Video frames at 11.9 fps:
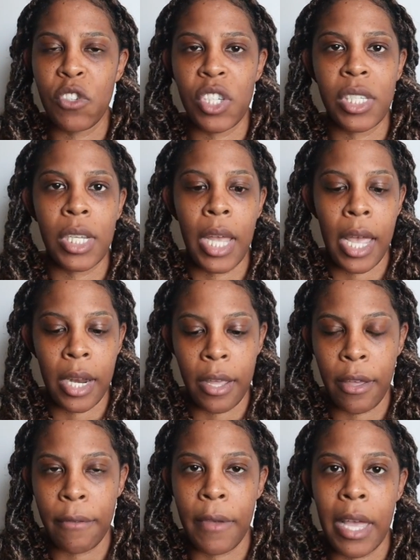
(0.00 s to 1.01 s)
just to kind
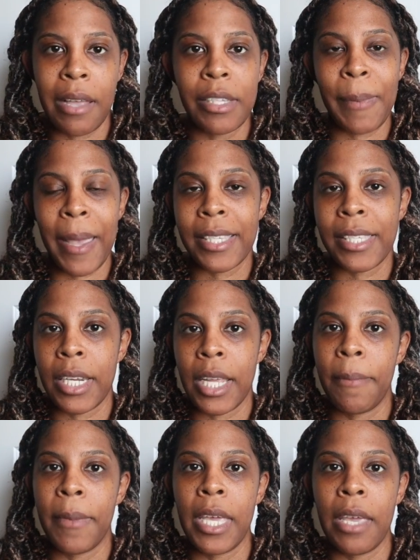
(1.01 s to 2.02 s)
of spice it
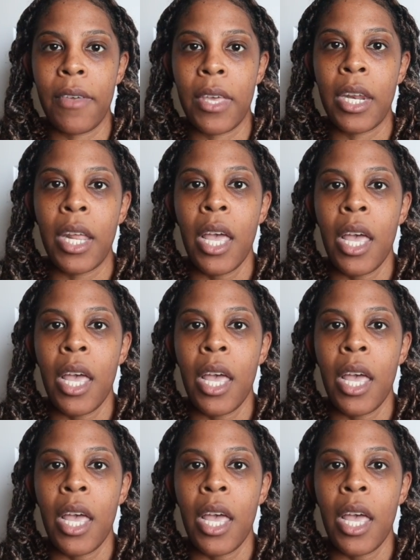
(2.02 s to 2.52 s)
up and give it